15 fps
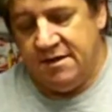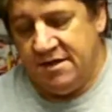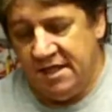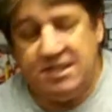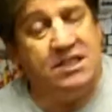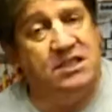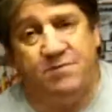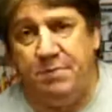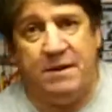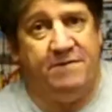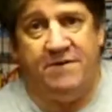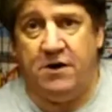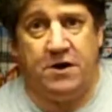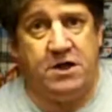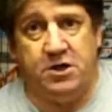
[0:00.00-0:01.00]
this has been
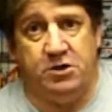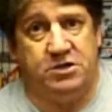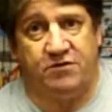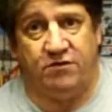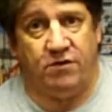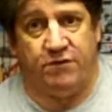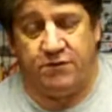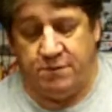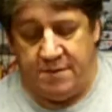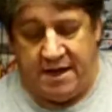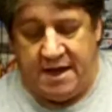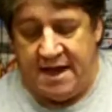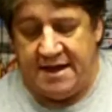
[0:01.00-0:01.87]
very useful for me.